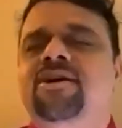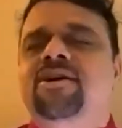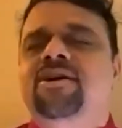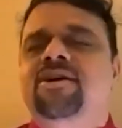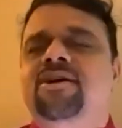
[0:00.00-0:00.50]

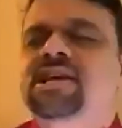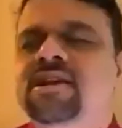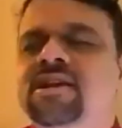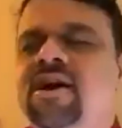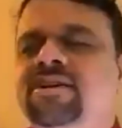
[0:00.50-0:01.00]
and mighty
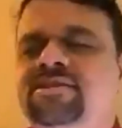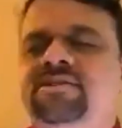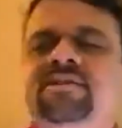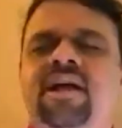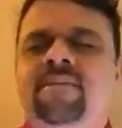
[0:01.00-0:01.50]
Lord.
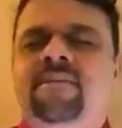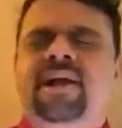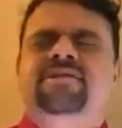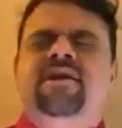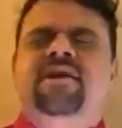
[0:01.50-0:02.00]
Praise
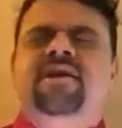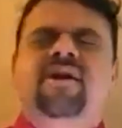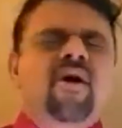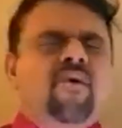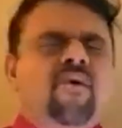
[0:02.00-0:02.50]
the Lord.
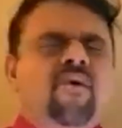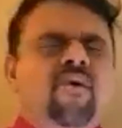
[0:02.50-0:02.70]
Once again,